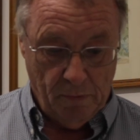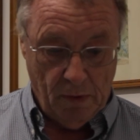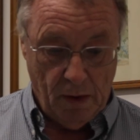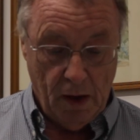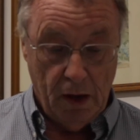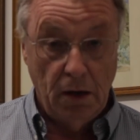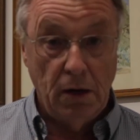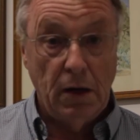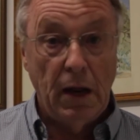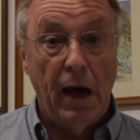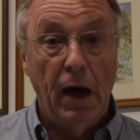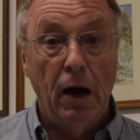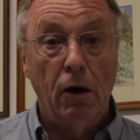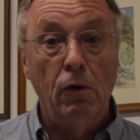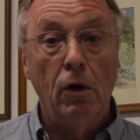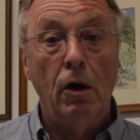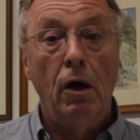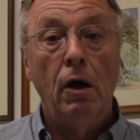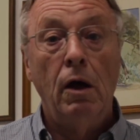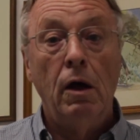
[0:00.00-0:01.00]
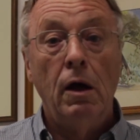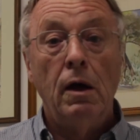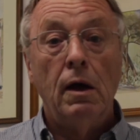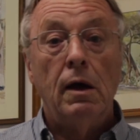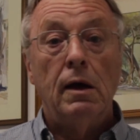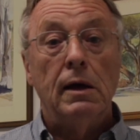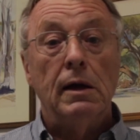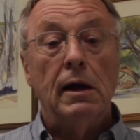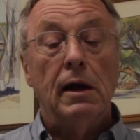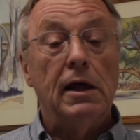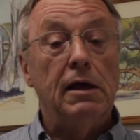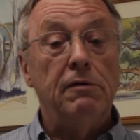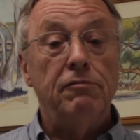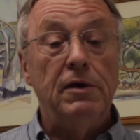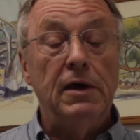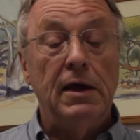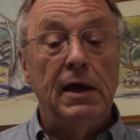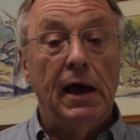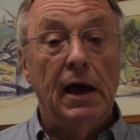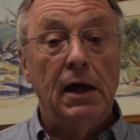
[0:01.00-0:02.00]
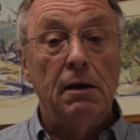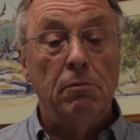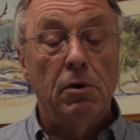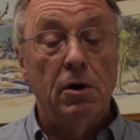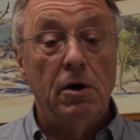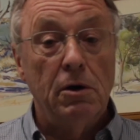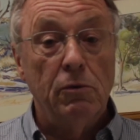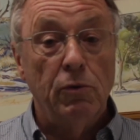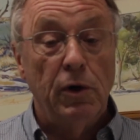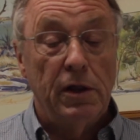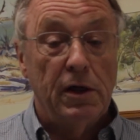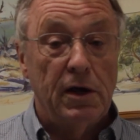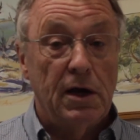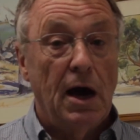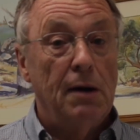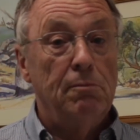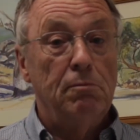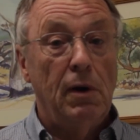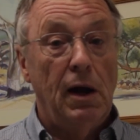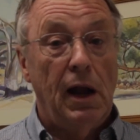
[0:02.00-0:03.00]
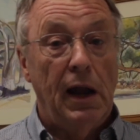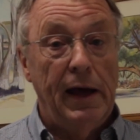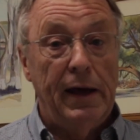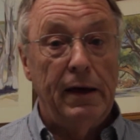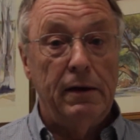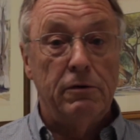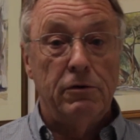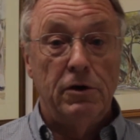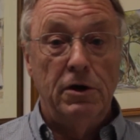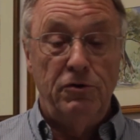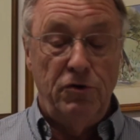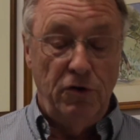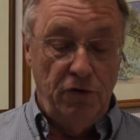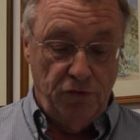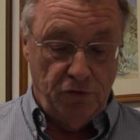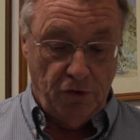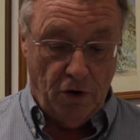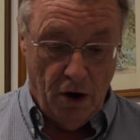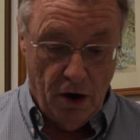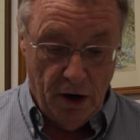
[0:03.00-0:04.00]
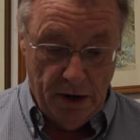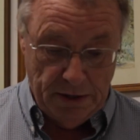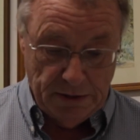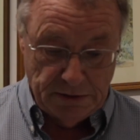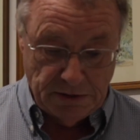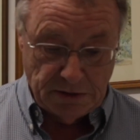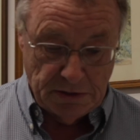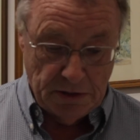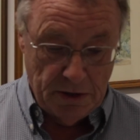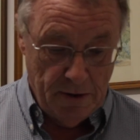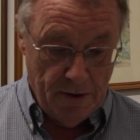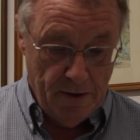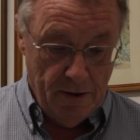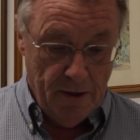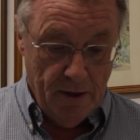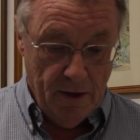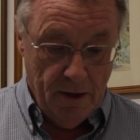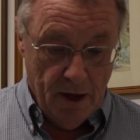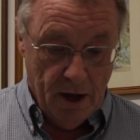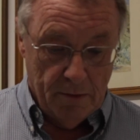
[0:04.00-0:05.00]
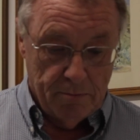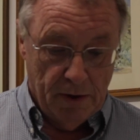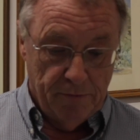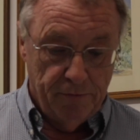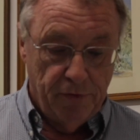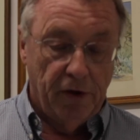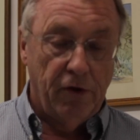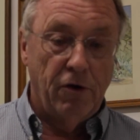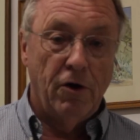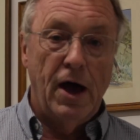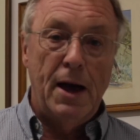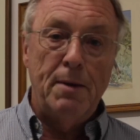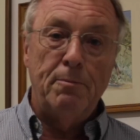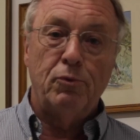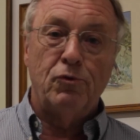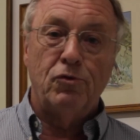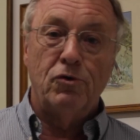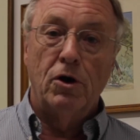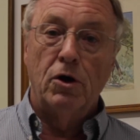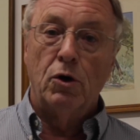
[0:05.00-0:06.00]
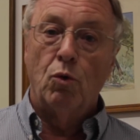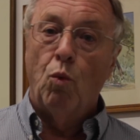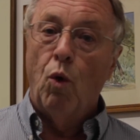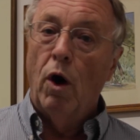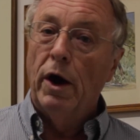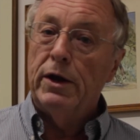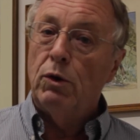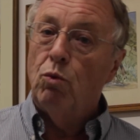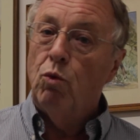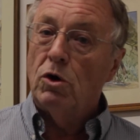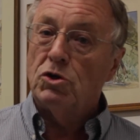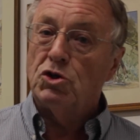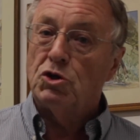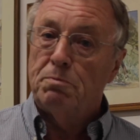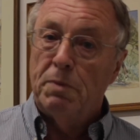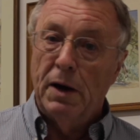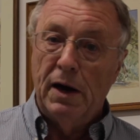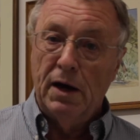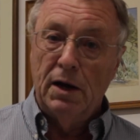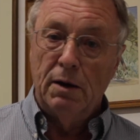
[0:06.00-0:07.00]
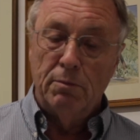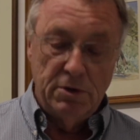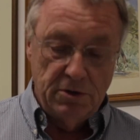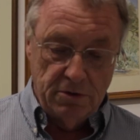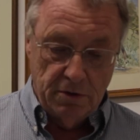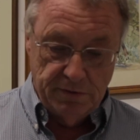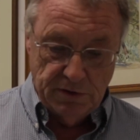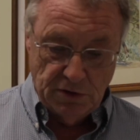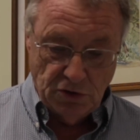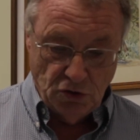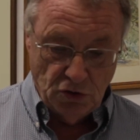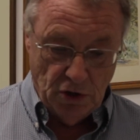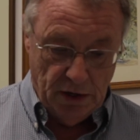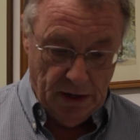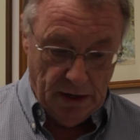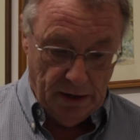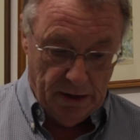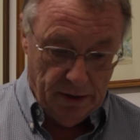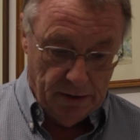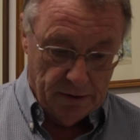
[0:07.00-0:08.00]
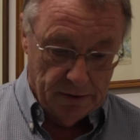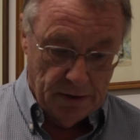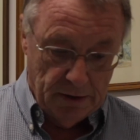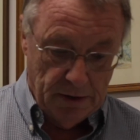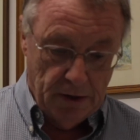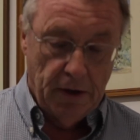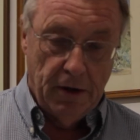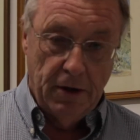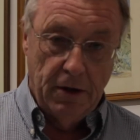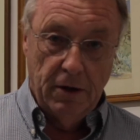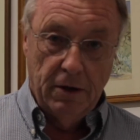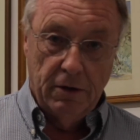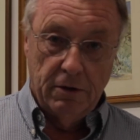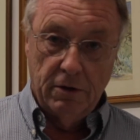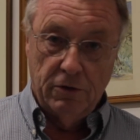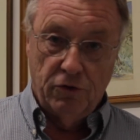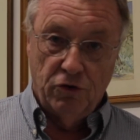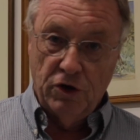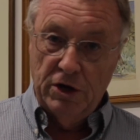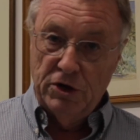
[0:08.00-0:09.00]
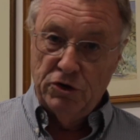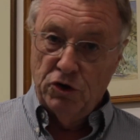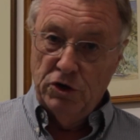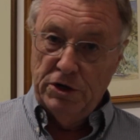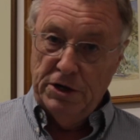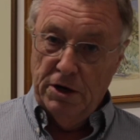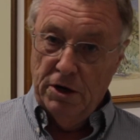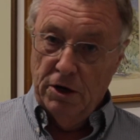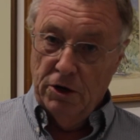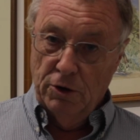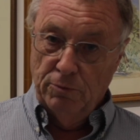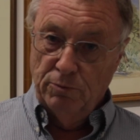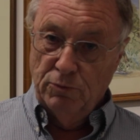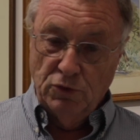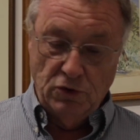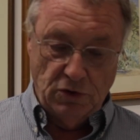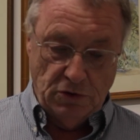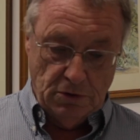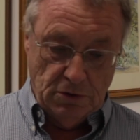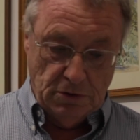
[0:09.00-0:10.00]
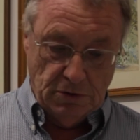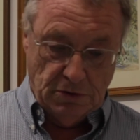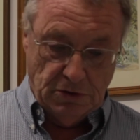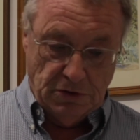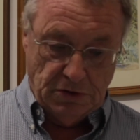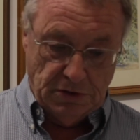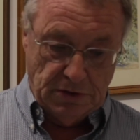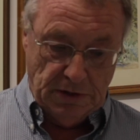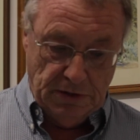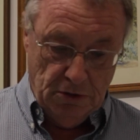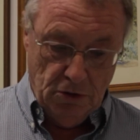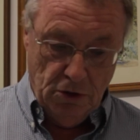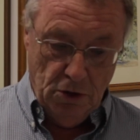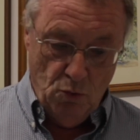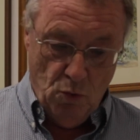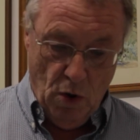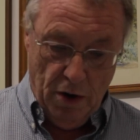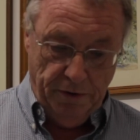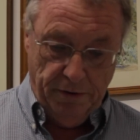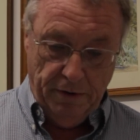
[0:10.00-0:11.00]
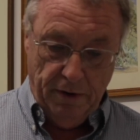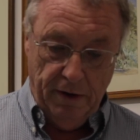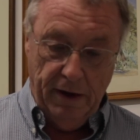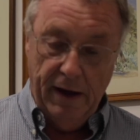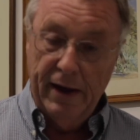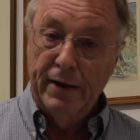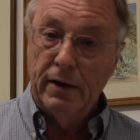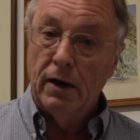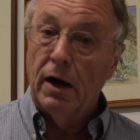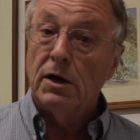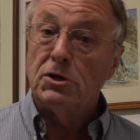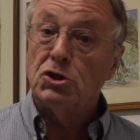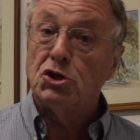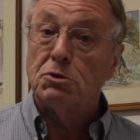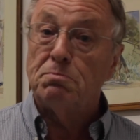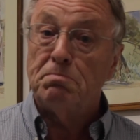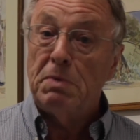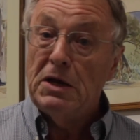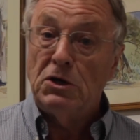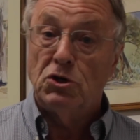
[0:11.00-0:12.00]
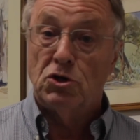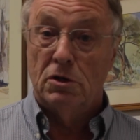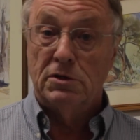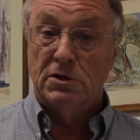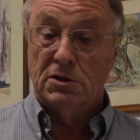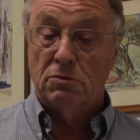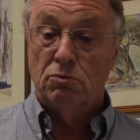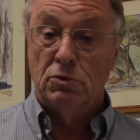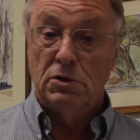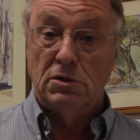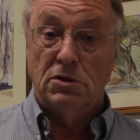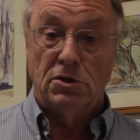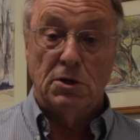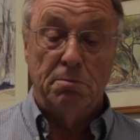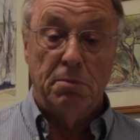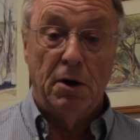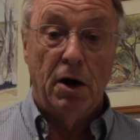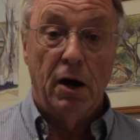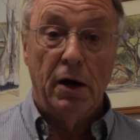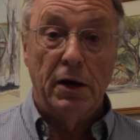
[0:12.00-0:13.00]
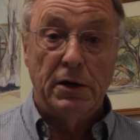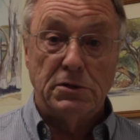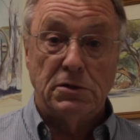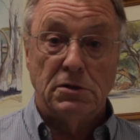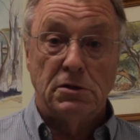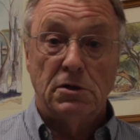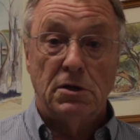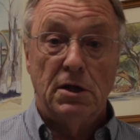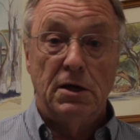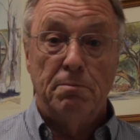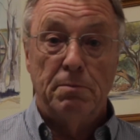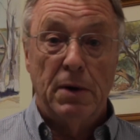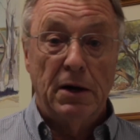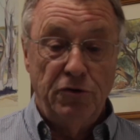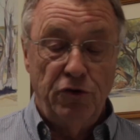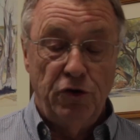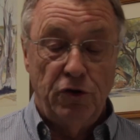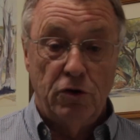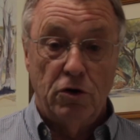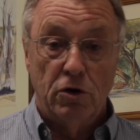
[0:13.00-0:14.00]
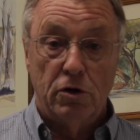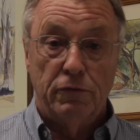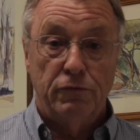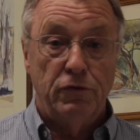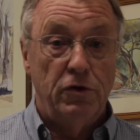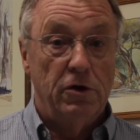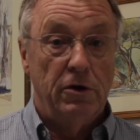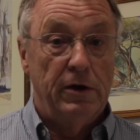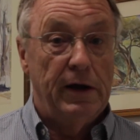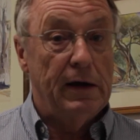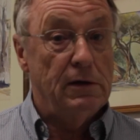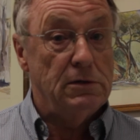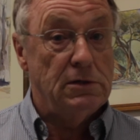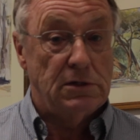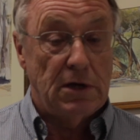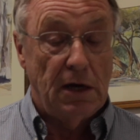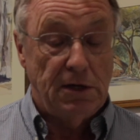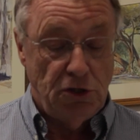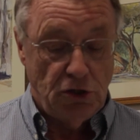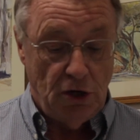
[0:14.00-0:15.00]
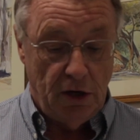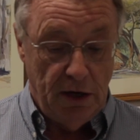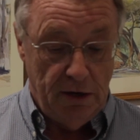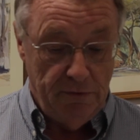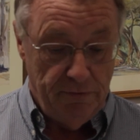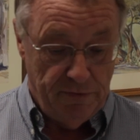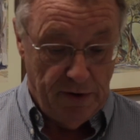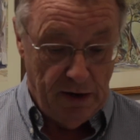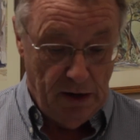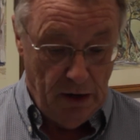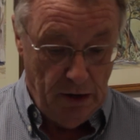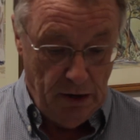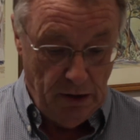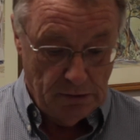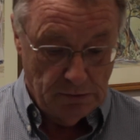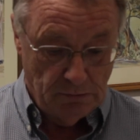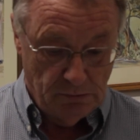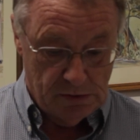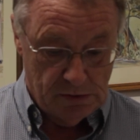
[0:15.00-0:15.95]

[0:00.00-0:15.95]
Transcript: And down in leafy Canberra, where the gum-clad ridges rise above the cramped and whitewashed Parliament of Australia, the Treasury gnomes still wonder and are speechless with surprise that their budget could have turned out such a failure.